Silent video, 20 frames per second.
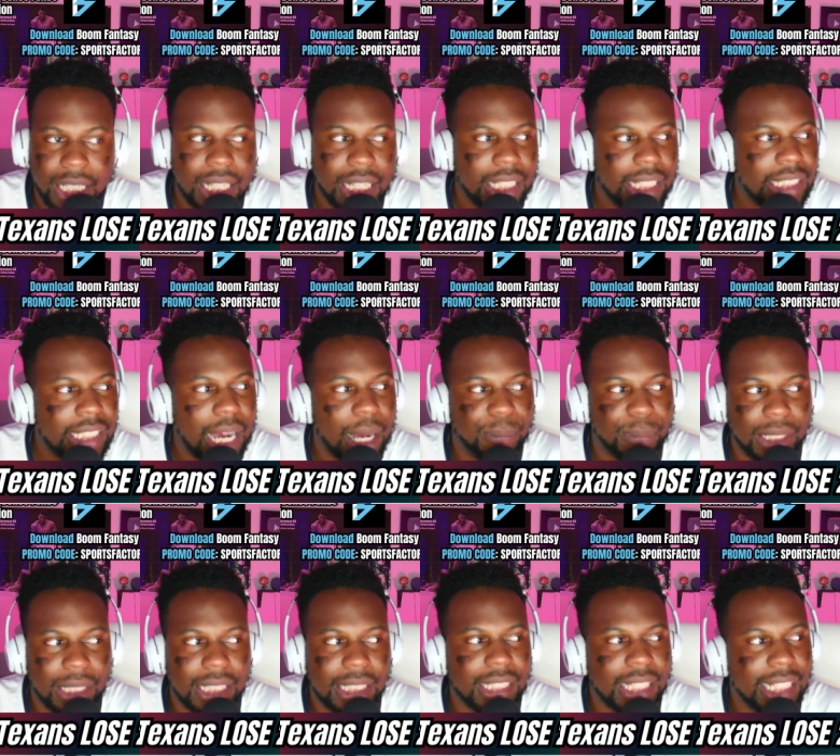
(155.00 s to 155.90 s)
you're not
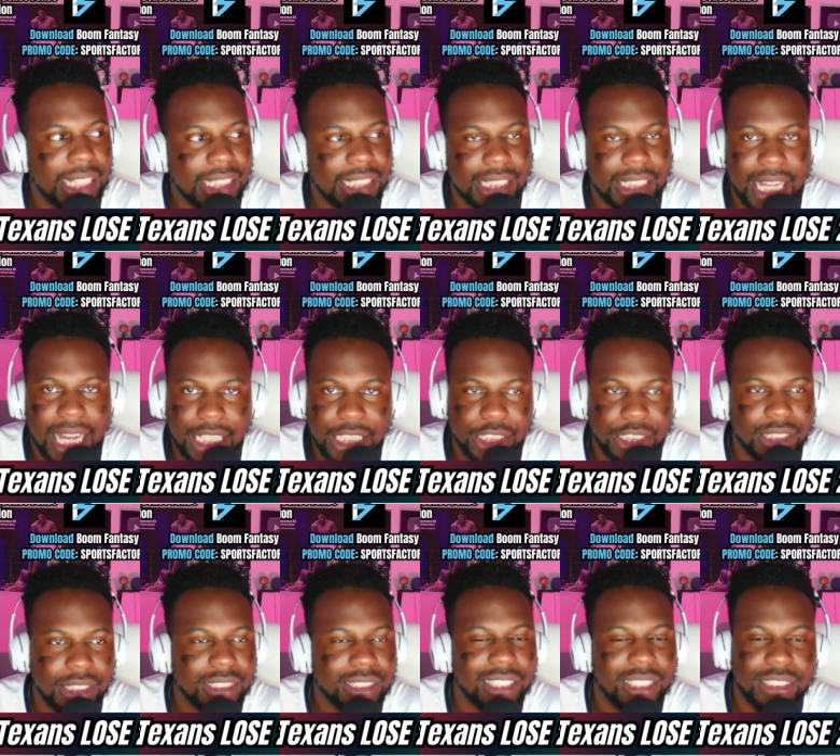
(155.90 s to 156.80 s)
playing like he did last
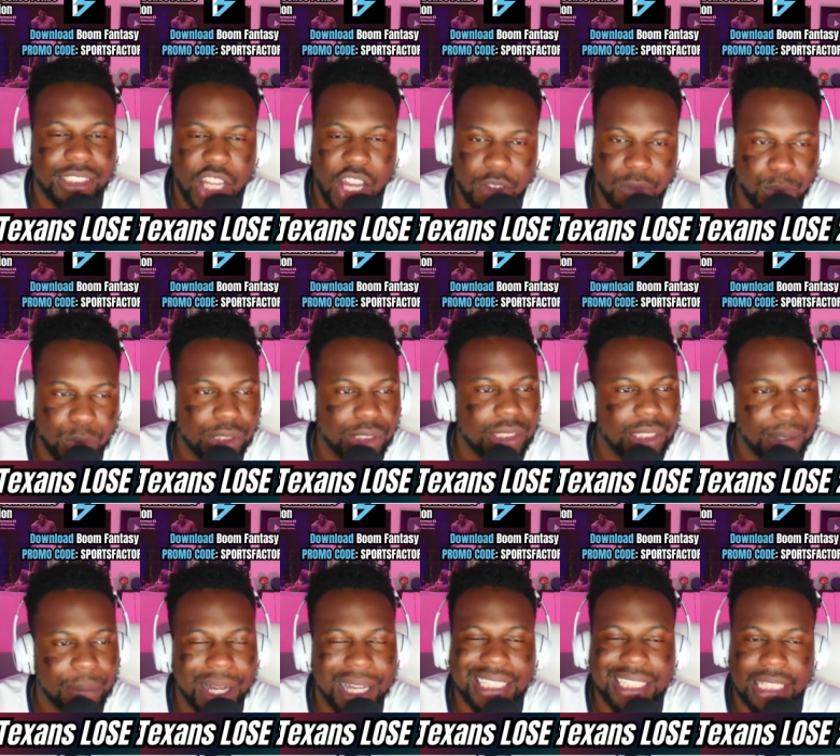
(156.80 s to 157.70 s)
year. A little sophomore
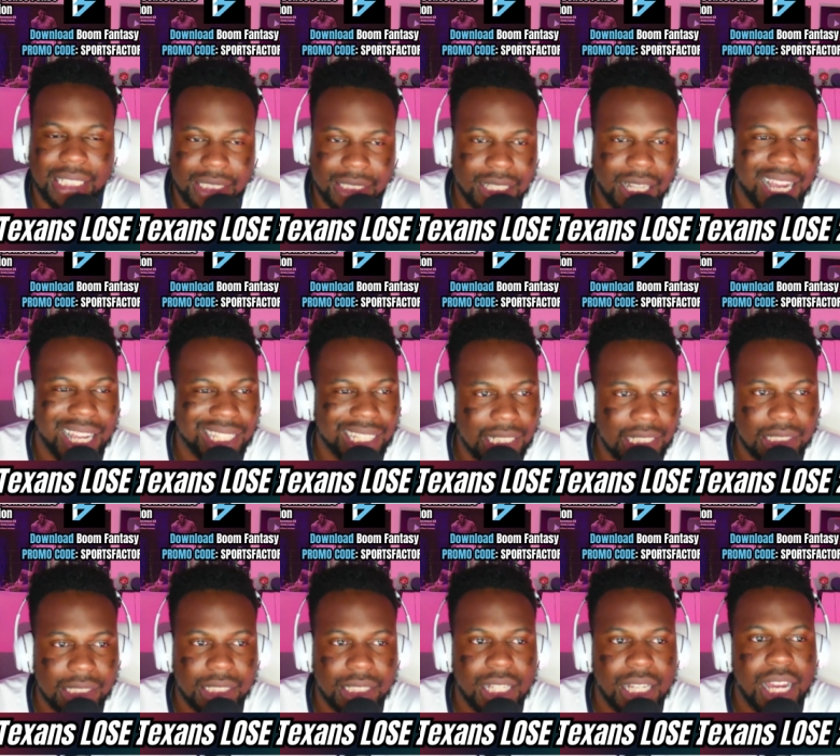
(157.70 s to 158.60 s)
slump, I get it, I get
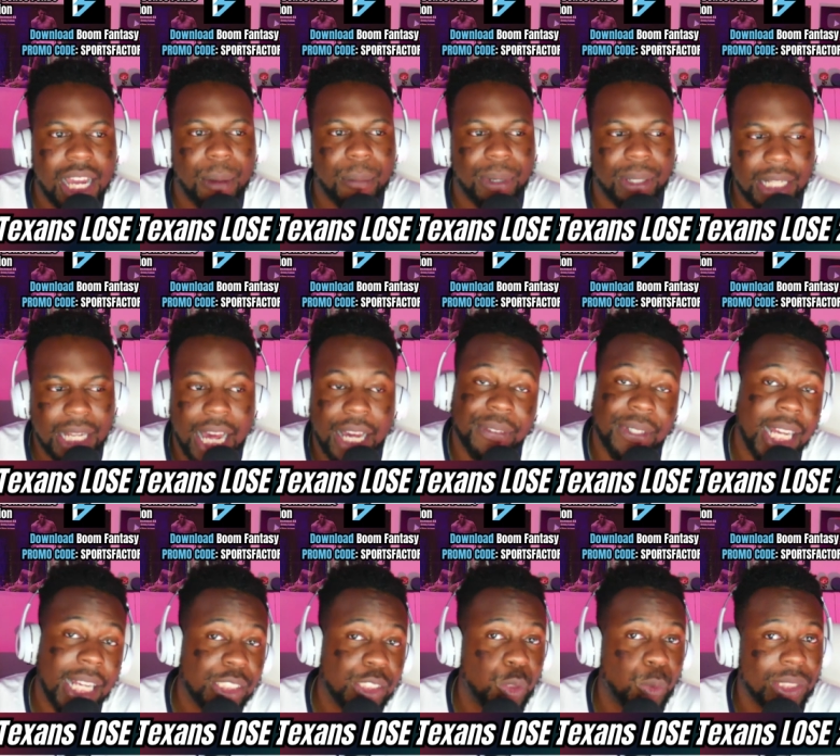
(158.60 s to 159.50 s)
it. But a lot of it
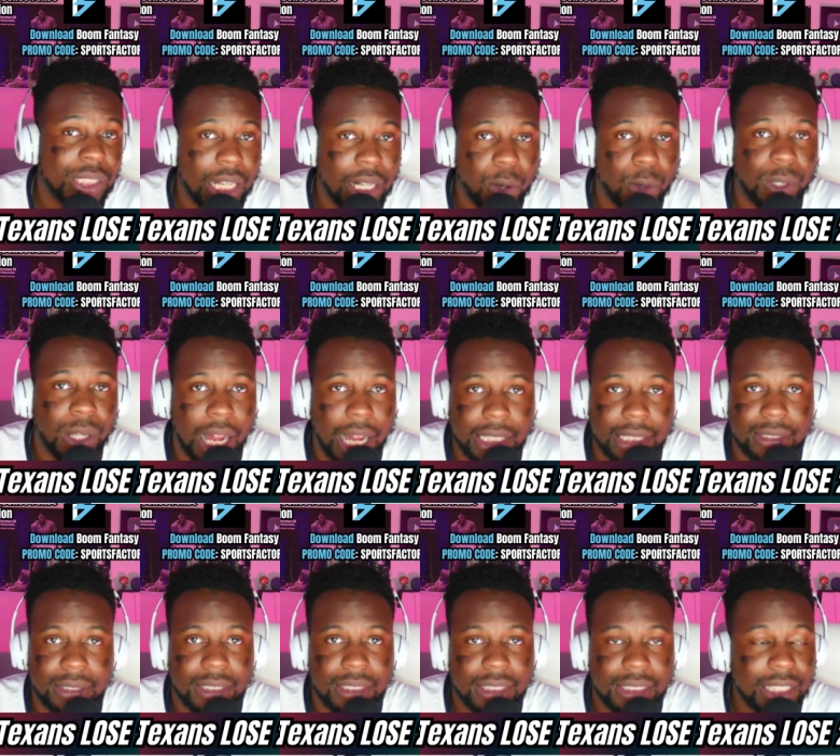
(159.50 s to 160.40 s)
has to do with that O-line,
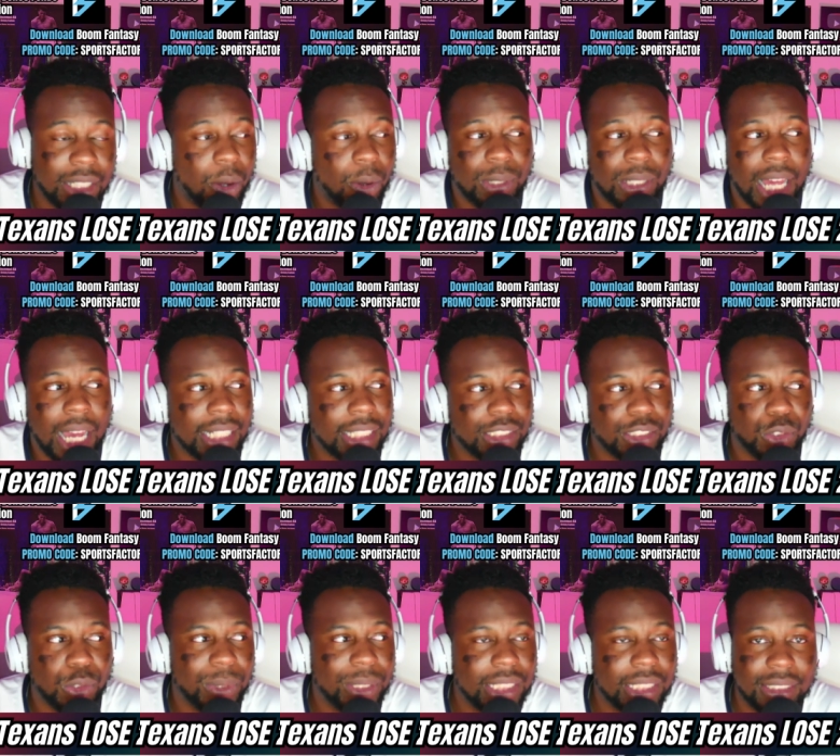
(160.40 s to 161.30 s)
because the O-line is
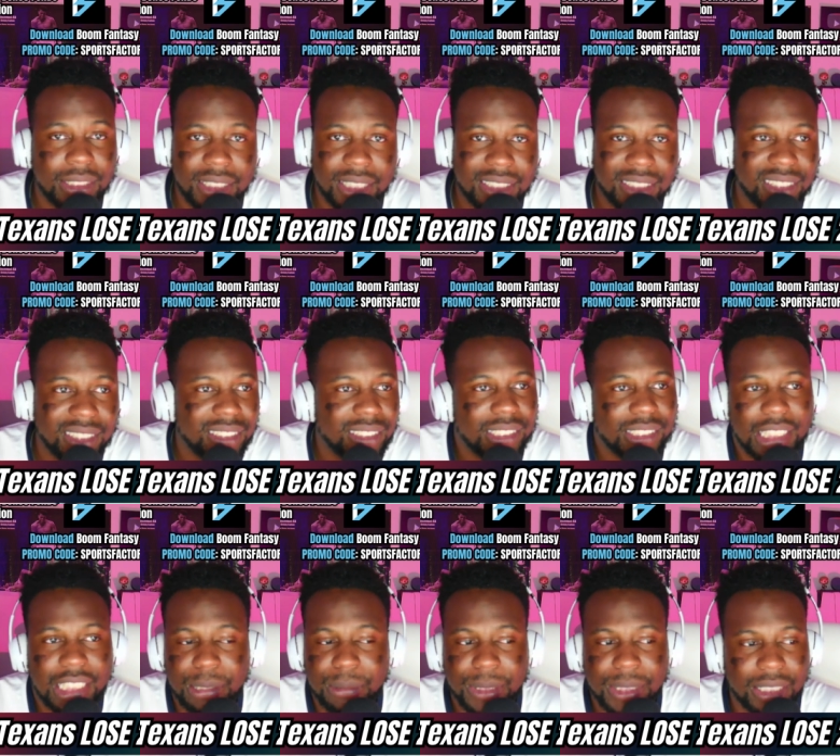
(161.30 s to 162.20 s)
too inconsistent.
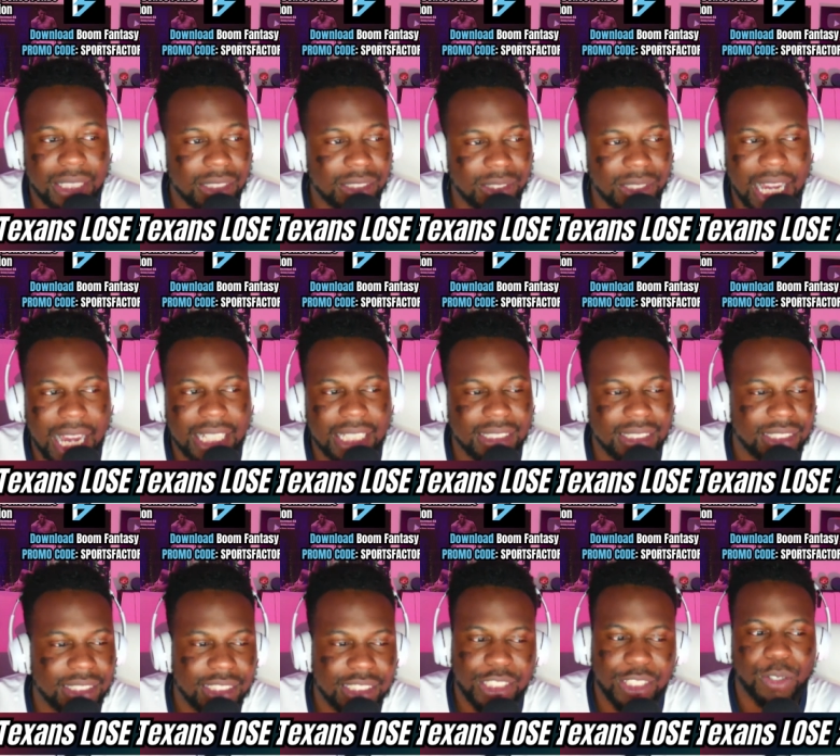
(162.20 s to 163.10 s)
Laramie Tunsil had
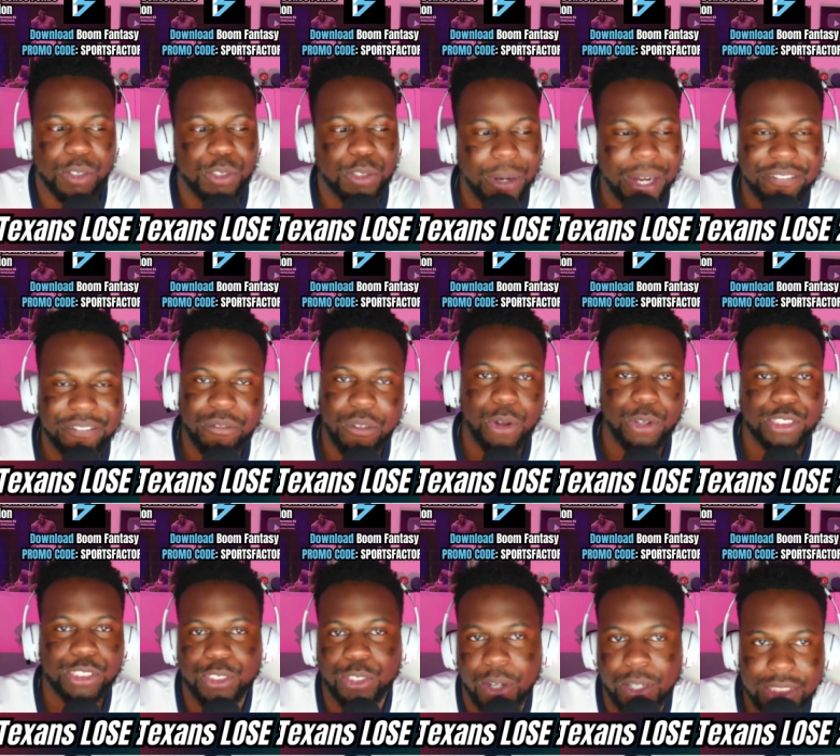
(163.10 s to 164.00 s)
his, you know, great false
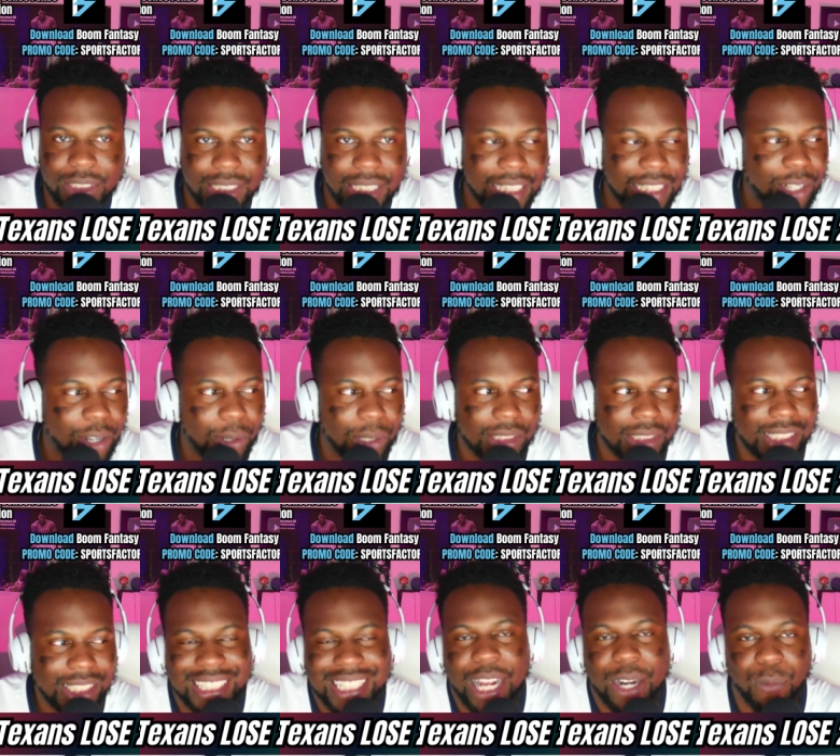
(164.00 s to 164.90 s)
starts that he always, he
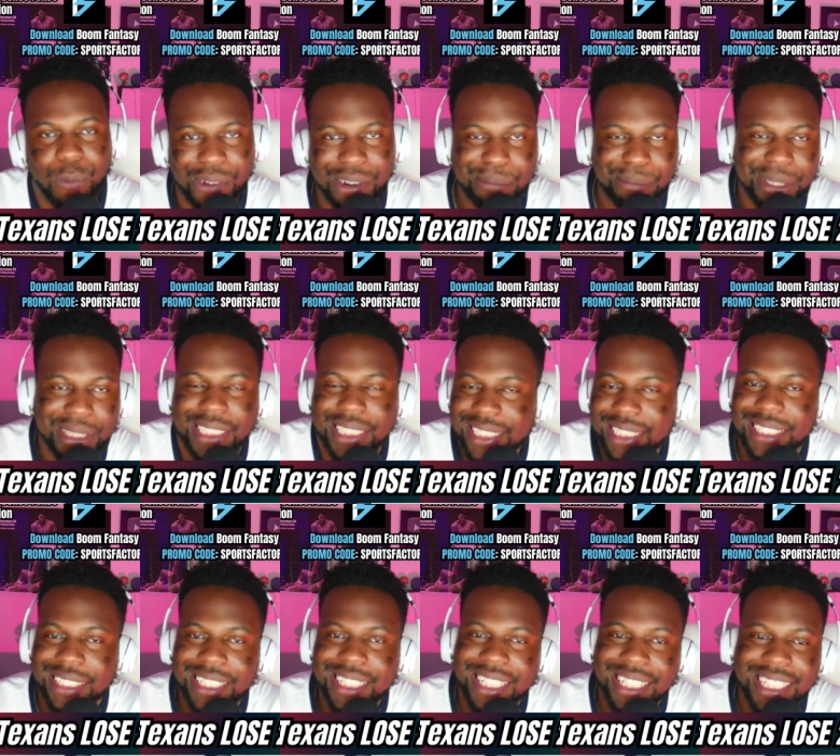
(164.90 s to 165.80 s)
only had one, but he,
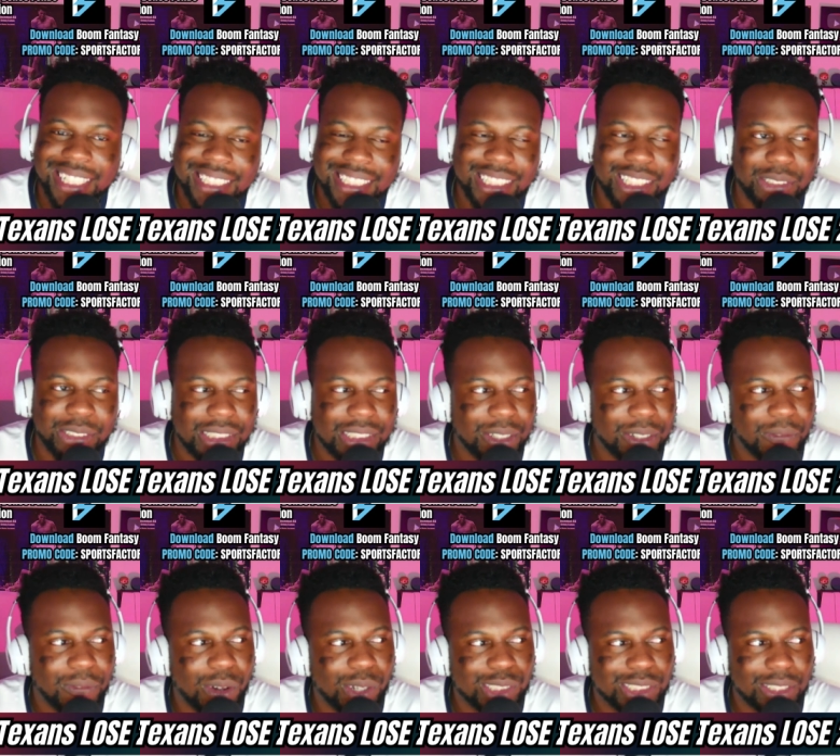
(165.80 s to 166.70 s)
you know, still
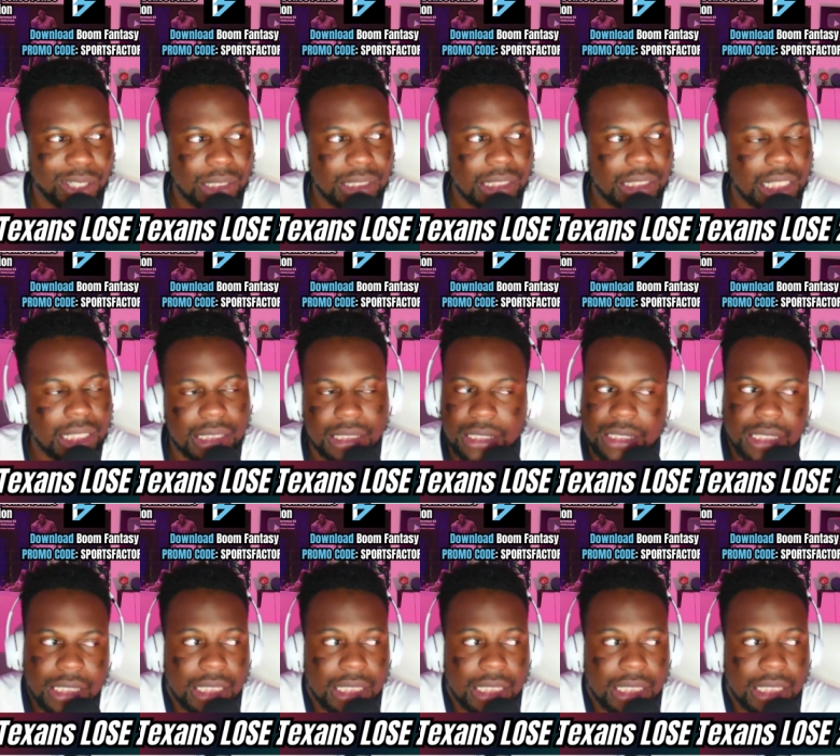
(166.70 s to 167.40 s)
false start sucks.